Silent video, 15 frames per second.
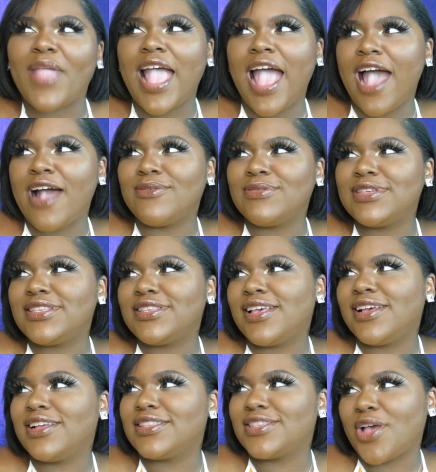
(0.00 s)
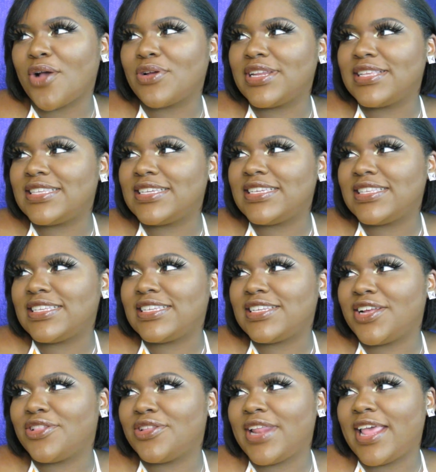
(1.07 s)
I was talking to such and such
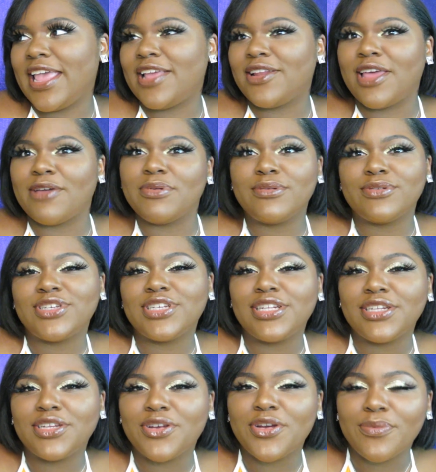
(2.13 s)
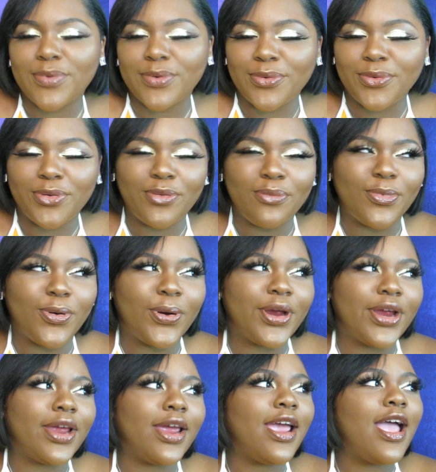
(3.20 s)
the other day, and like we were chilling in her room,
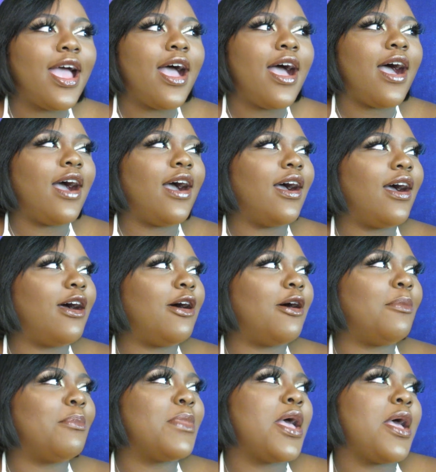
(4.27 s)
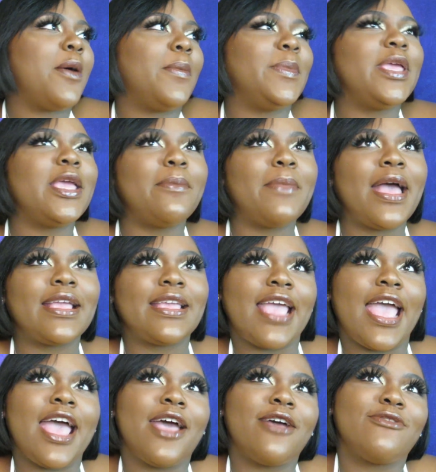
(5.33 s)
or me and my
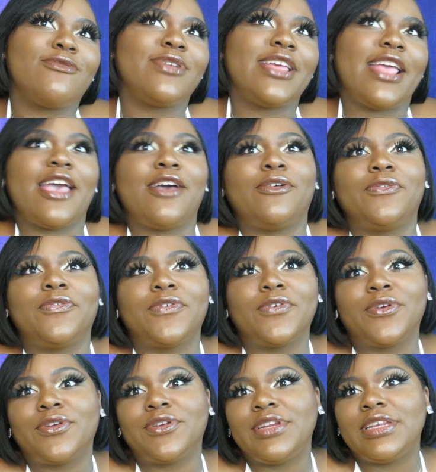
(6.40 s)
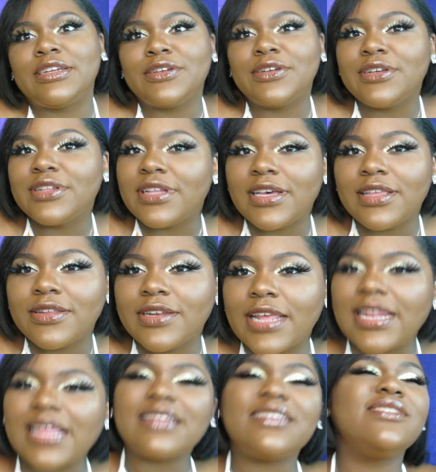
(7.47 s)
guy went out for dinner the other day,
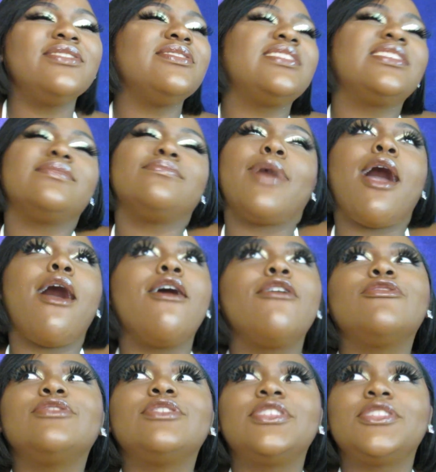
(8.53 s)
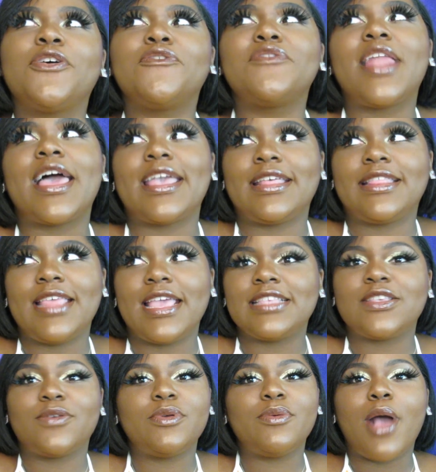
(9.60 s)
like little small stuff like that.
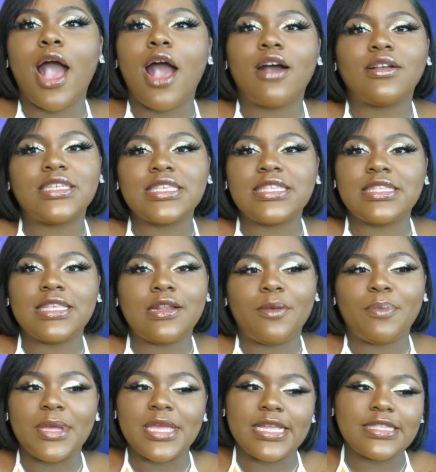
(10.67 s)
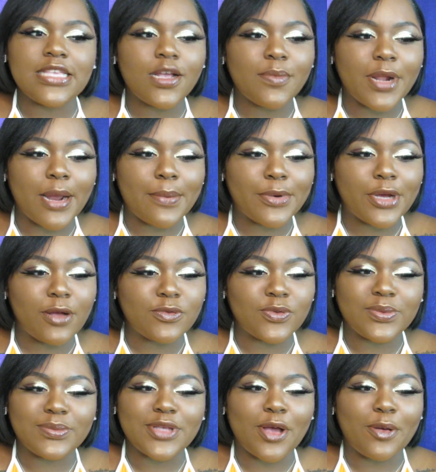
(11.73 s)
So we would all just sit up and talk about our problems.
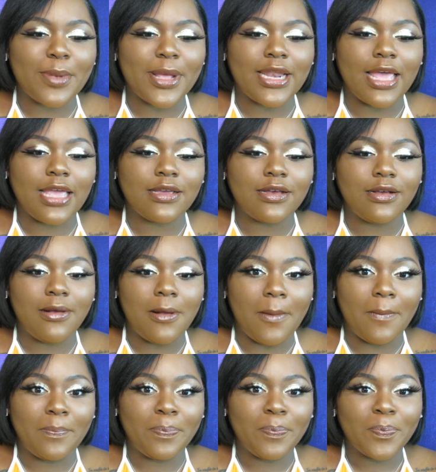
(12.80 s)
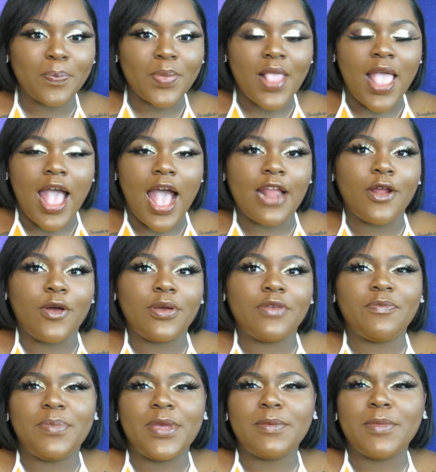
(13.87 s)
We would talk about like, I know
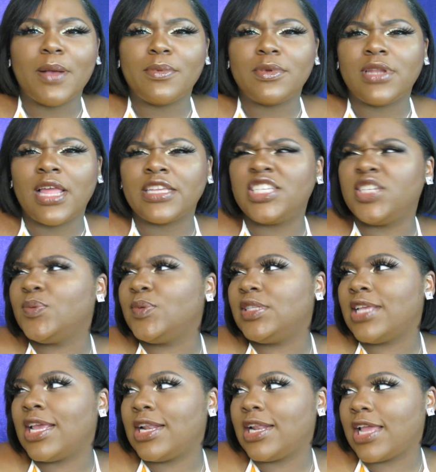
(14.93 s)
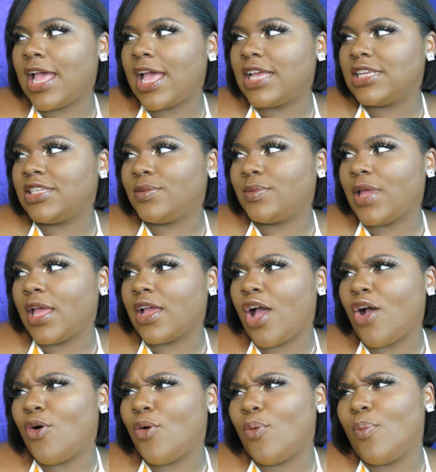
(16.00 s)
if Big Mama, like she was dating a guy, she was like,
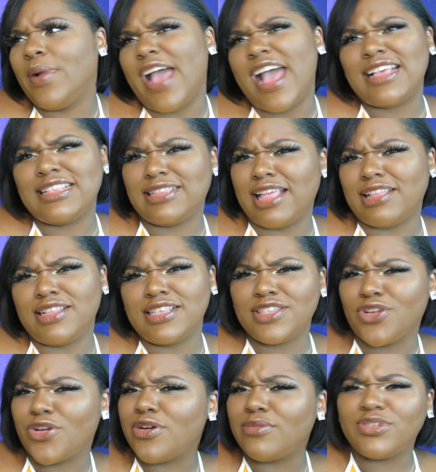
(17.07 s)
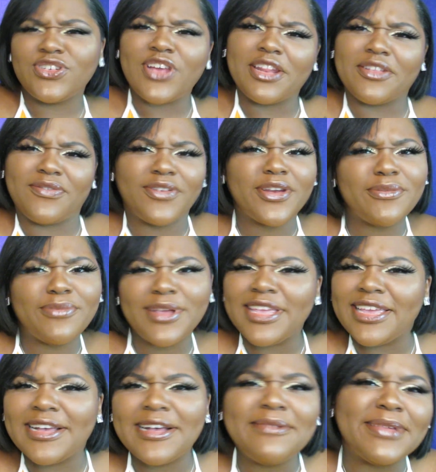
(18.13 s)
oh, but this girl was trying to flirt with
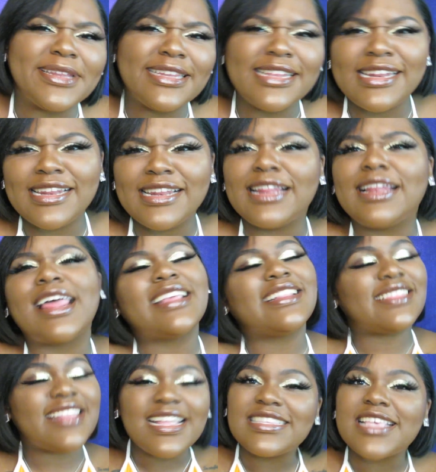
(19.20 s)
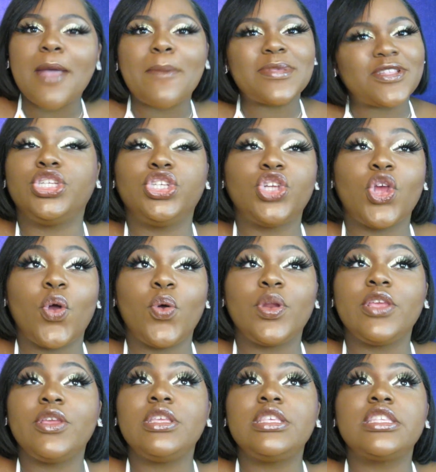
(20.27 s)
him and like that type of stuff.
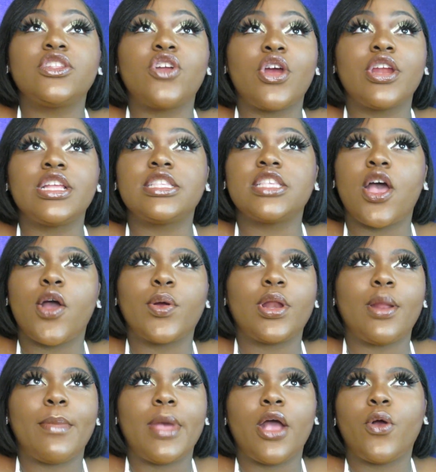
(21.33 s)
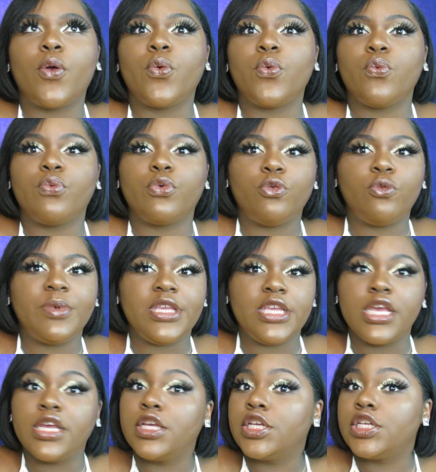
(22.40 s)
Jody started talking about
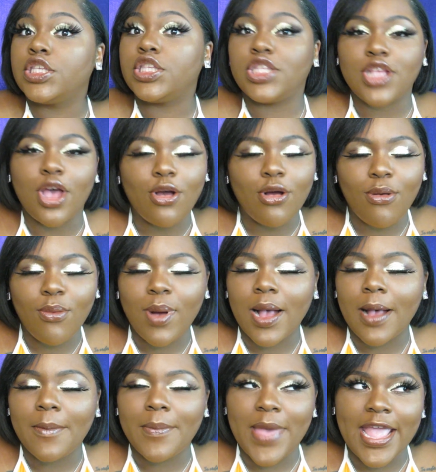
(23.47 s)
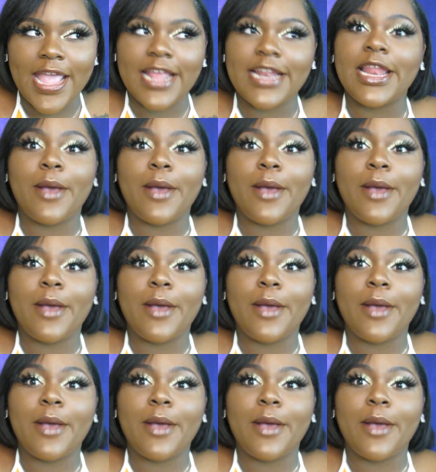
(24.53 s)
Ruby so bad.